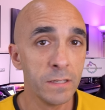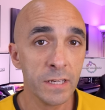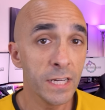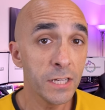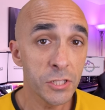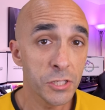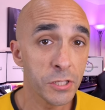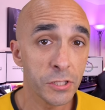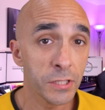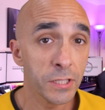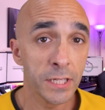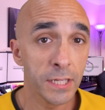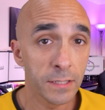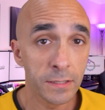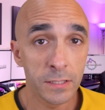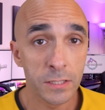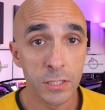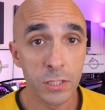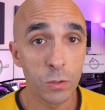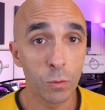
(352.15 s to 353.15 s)
In case you're thinking
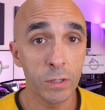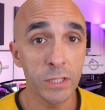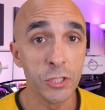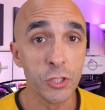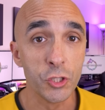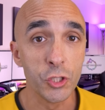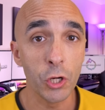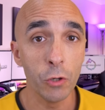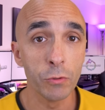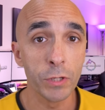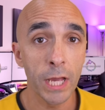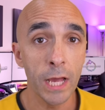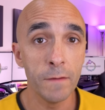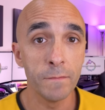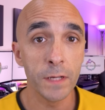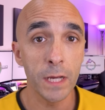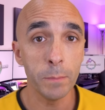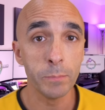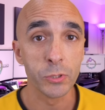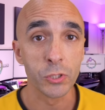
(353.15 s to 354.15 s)
this is quite a joke
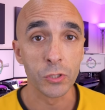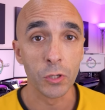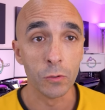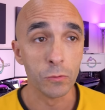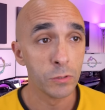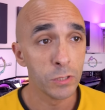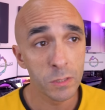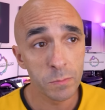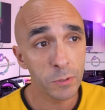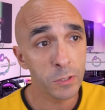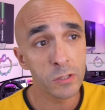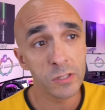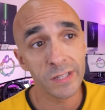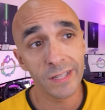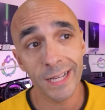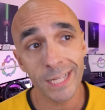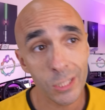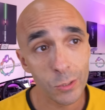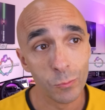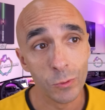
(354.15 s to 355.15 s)
heavy episode, it's because
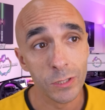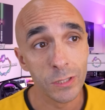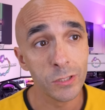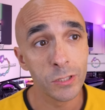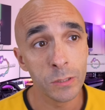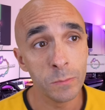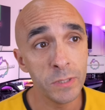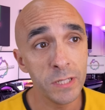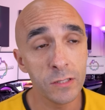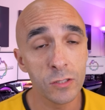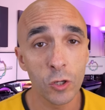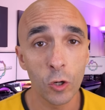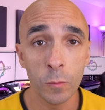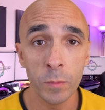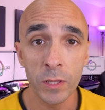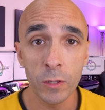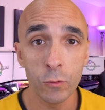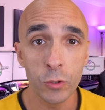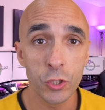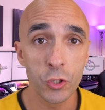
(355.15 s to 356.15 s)
last week somebody told
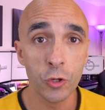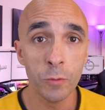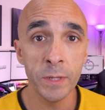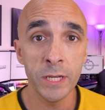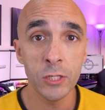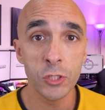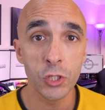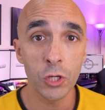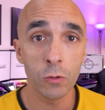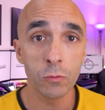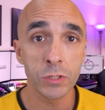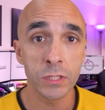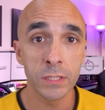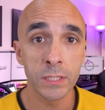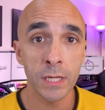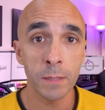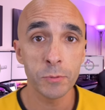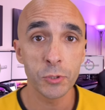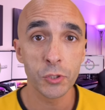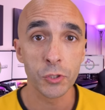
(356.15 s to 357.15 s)
me there were too many jokes in
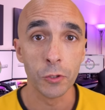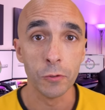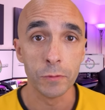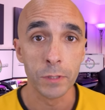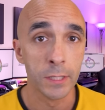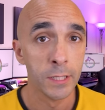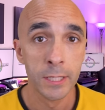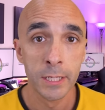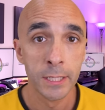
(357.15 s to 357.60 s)
the episode.